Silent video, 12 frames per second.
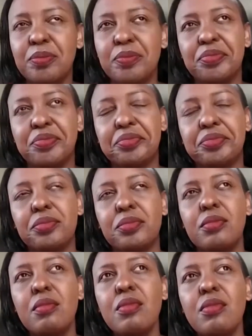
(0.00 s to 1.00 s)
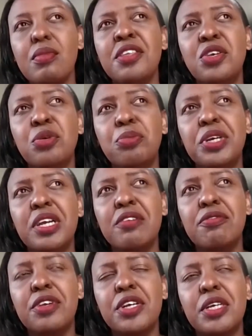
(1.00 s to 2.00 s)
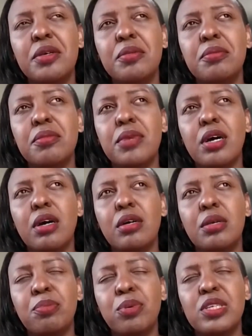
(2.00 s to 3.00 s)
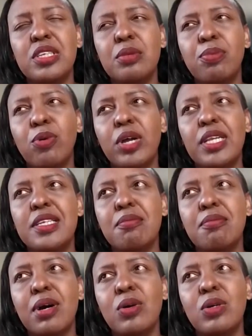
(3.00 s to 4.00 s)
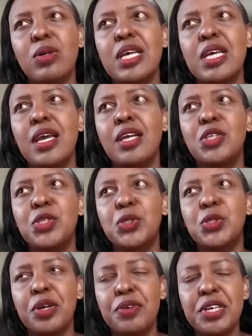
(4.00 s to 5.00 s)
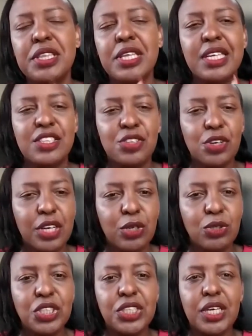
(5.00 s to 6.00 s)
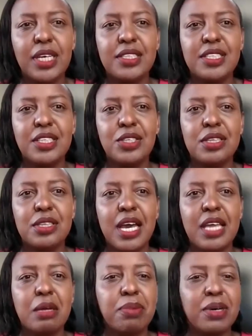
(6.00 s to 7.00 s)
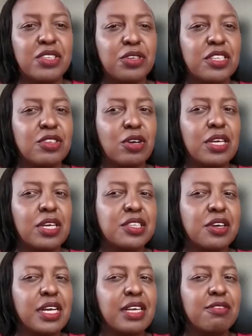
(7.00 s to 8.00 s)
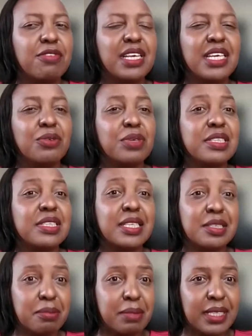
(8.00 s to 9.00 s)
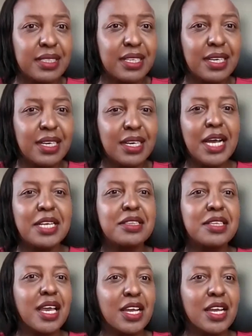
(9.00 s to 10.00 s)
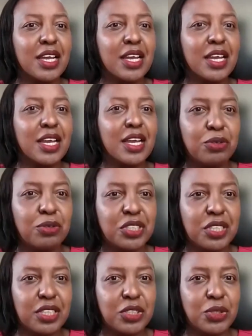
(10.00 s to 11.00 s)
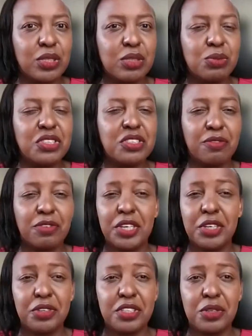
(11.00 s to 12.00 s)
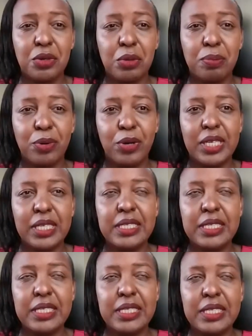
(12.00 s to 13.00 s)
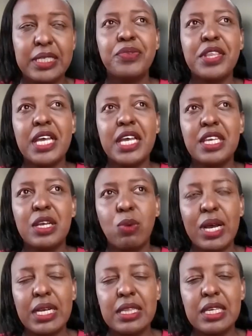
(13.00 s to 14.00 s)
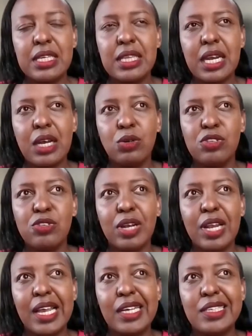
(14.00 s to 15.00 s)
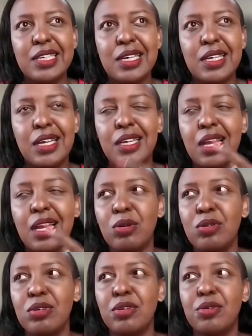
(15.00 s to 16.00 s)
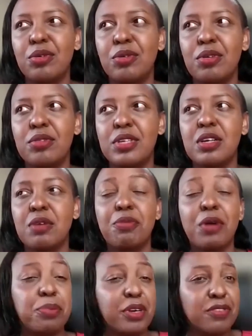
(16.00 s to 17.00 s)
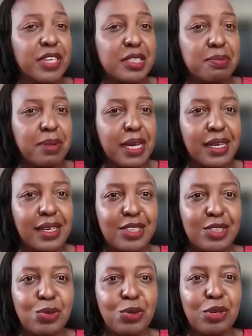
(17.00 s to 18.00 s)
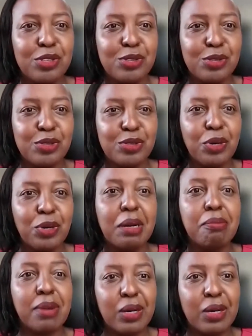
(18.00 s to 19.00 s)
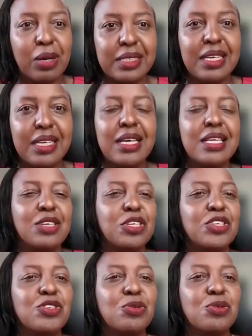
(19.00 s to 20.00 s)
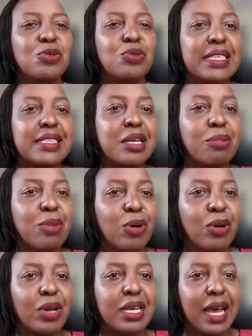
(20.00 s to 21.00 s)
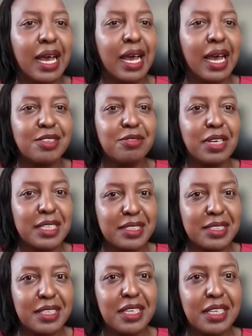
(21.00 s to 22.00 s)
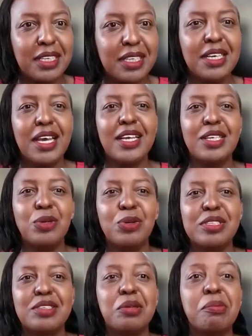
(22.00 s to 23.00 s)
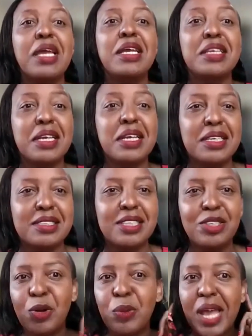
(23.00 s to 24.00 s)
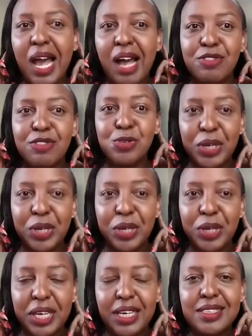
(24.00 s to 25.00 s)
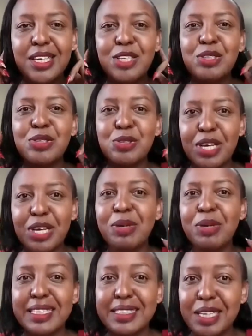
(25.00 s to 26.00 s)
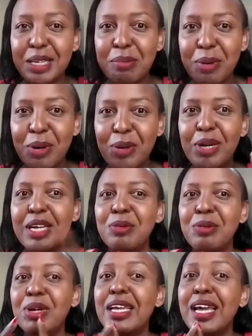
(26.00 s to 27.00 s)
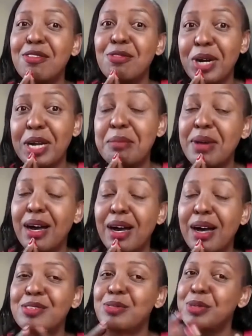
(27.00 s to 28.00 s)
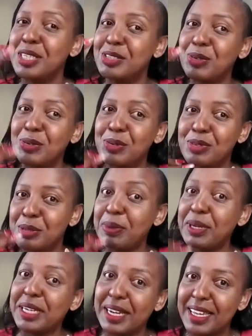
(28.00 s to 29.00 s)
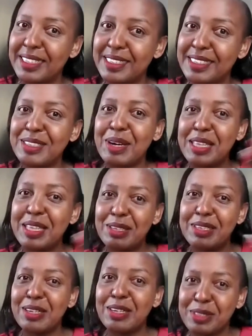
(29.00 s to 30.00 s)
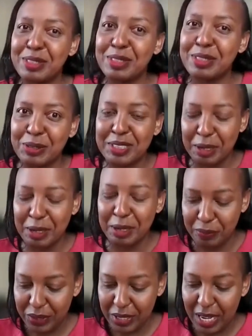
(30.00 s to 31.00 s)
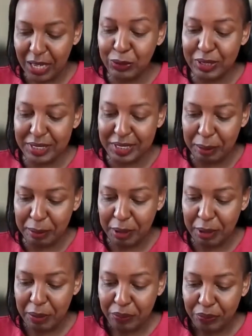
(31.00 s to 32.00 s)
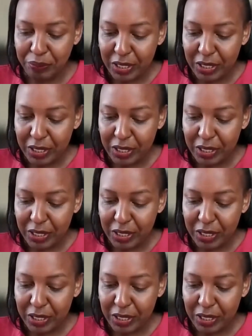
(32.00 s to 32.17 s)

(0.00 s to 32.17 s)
you. I think you bring a very uh, important point about ensuring that as you're negotiating, the other person is not necessarily feeling resentment at the end of the negotiations, which is a very critical point. And then I think one thing that I also liked, uh, and I'll there's a, a, previous panelist who also spoke about it that you need to listen more and active listening and he was reminding us that you know have two ears so that we listen more and we only have one mouth so we need to speak less so i thought yeah. that was a good uh, good tip